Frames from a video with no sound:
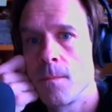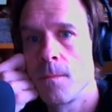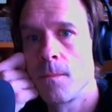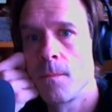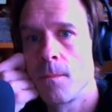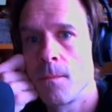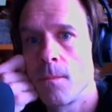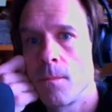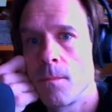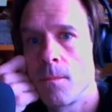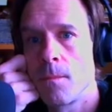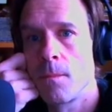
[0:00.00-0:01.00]

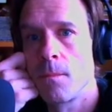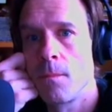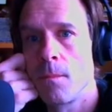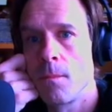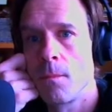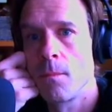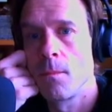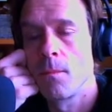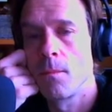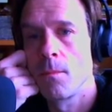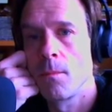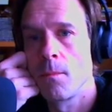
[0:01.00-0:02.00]

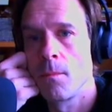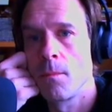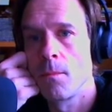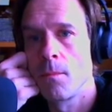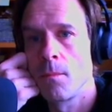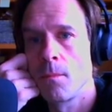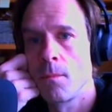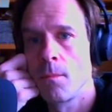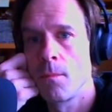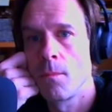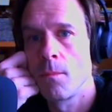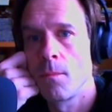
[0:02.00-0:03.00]

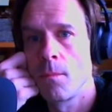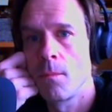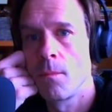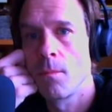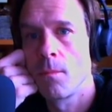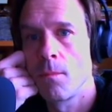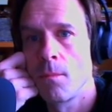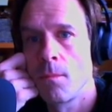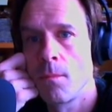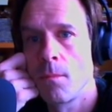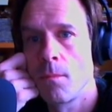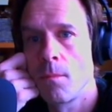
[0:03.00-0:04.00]

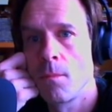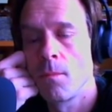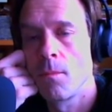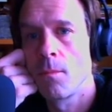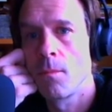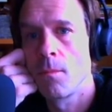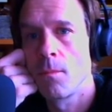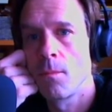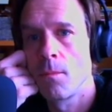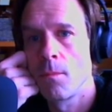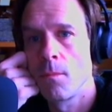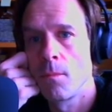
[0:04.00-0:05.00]

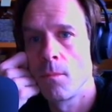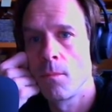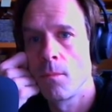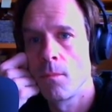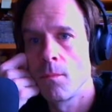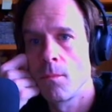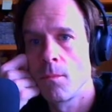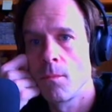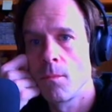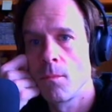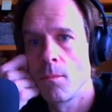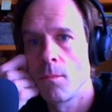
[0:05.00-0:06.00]

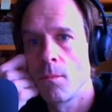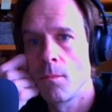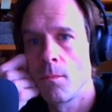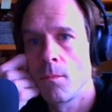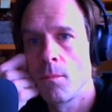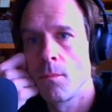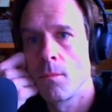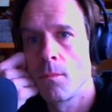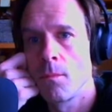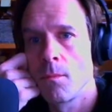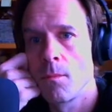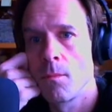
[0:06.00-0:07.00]

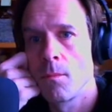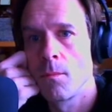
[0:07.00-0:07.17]
This person isn't speaking.